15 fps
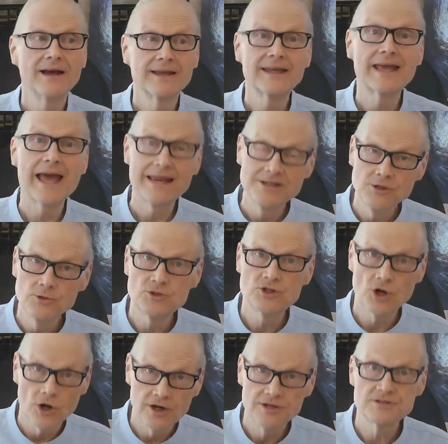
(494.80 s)
Can you
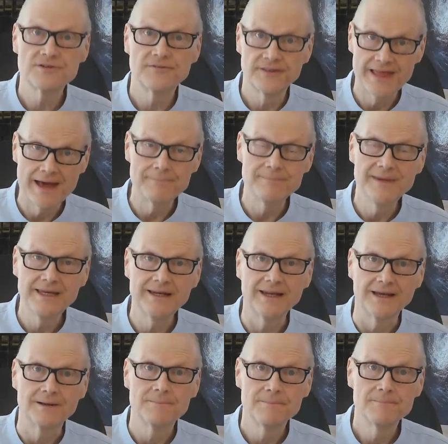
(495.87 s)
charge for that
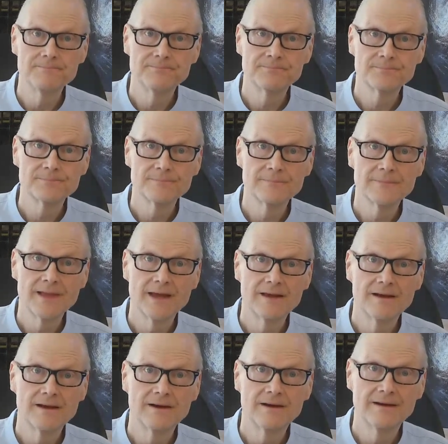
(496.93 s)
meeting?
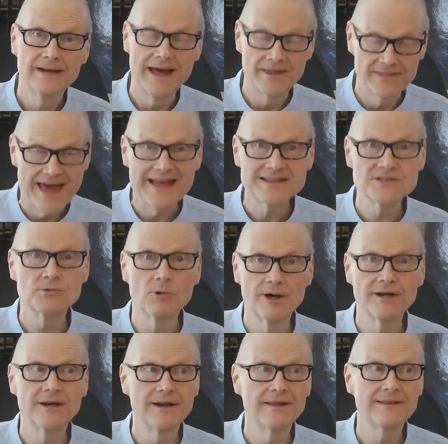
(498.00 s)
Now that's
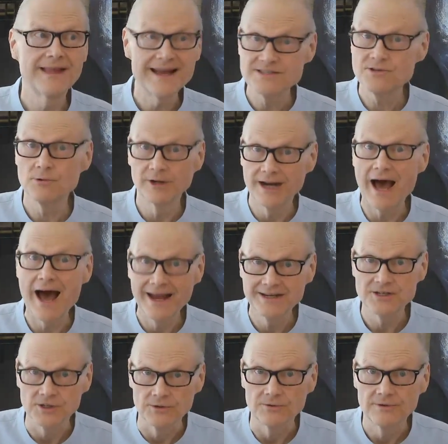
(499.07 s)
what I
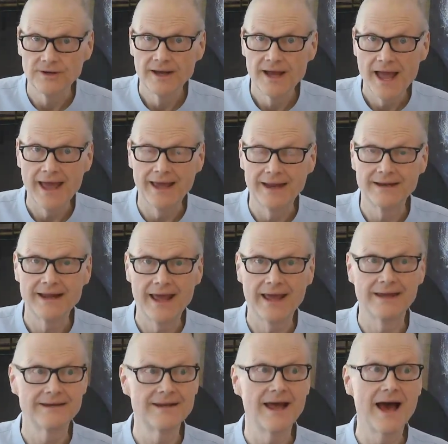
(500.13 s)
do.
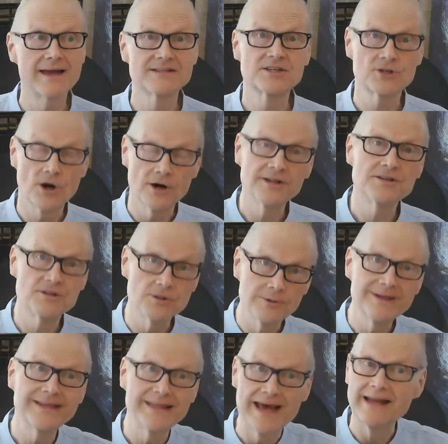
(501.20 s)
And I started
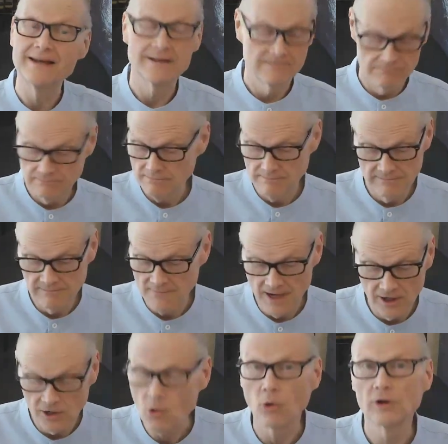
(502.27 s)
doing that a
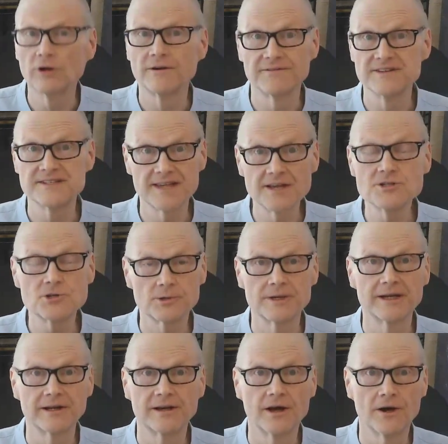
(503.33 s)
quarter of a century
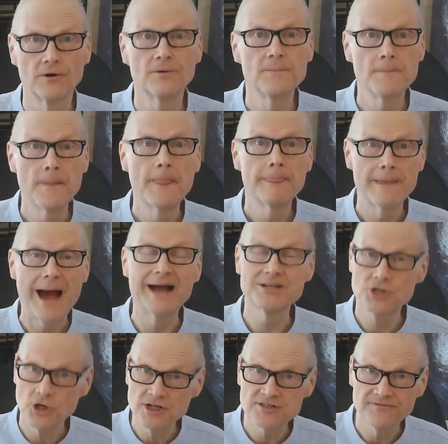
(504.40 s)
ago. I
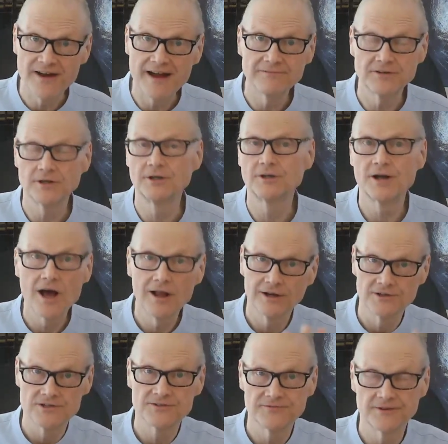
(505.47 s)
charged
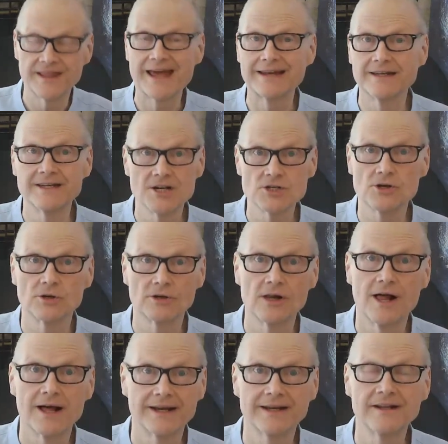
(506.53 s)
$500 for that initial
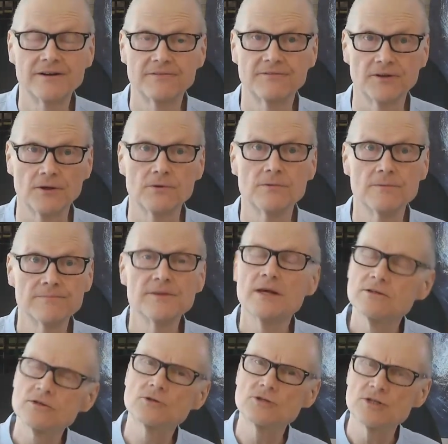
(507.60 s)
client interview.
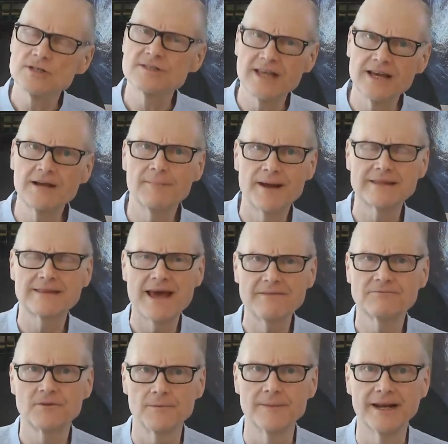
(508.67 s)
So just think about that
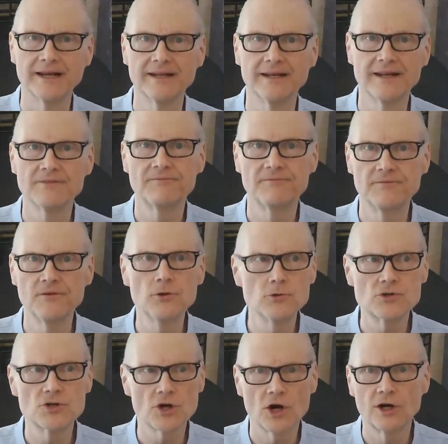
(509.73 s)
for a minute. If you
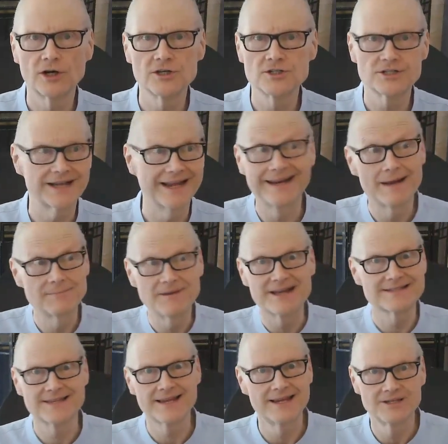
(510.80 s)
charged, and I'm not
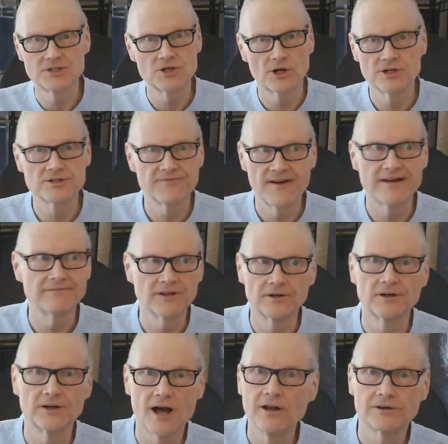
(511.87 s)
saying charge
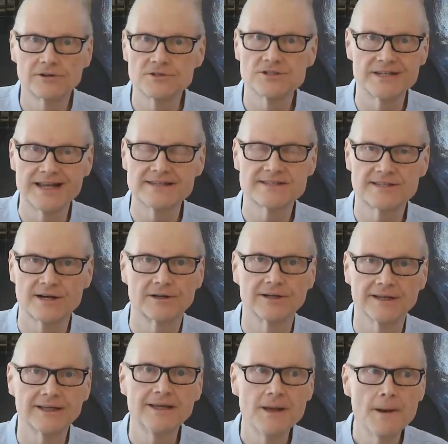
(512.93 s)
$500
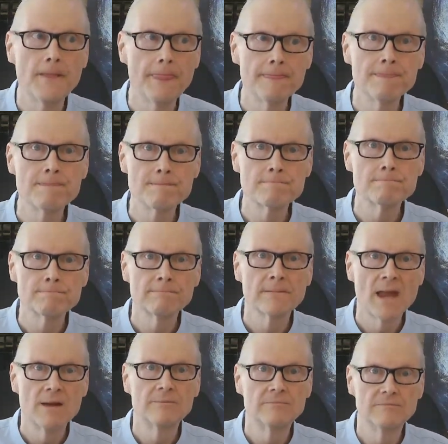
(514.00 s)
necessarily,
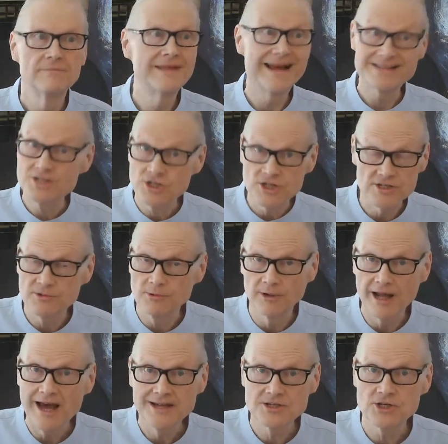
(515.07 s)
that's just what
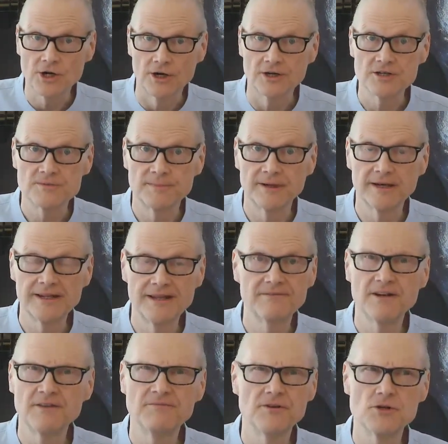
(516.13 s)
I charge. But even
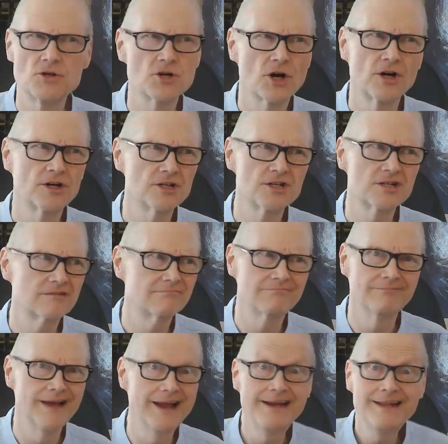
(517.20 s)
if you charged
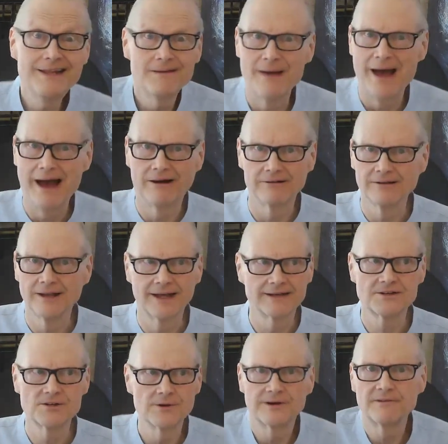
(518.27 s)
any amount, like
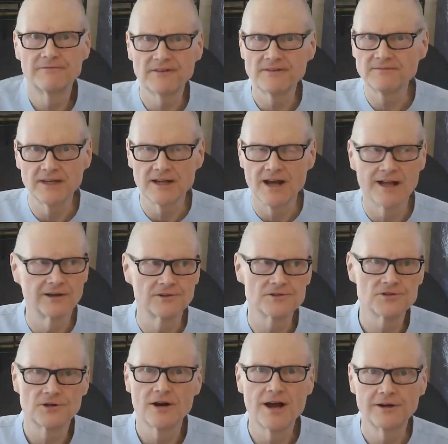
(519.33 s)
$250
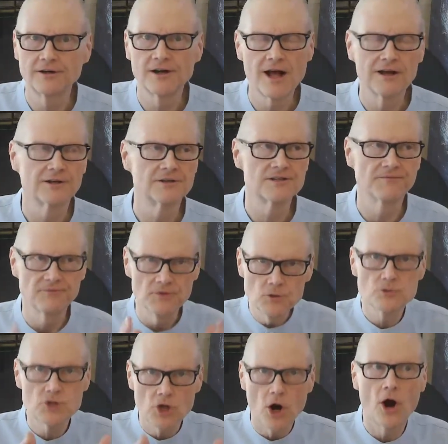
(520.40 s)
or $100, if you
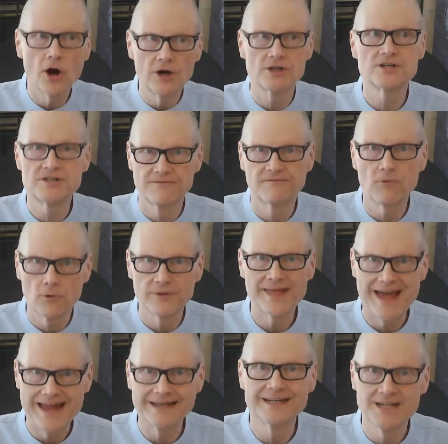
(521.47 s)
charged for
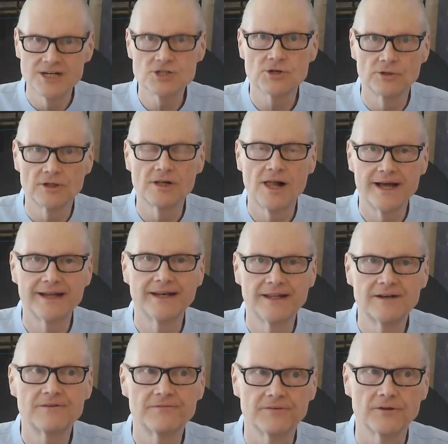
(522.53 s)
that initial client
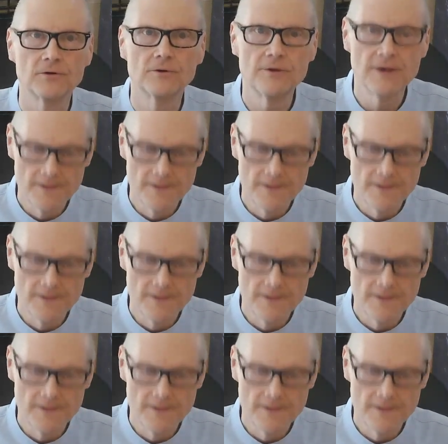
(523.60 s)
interview,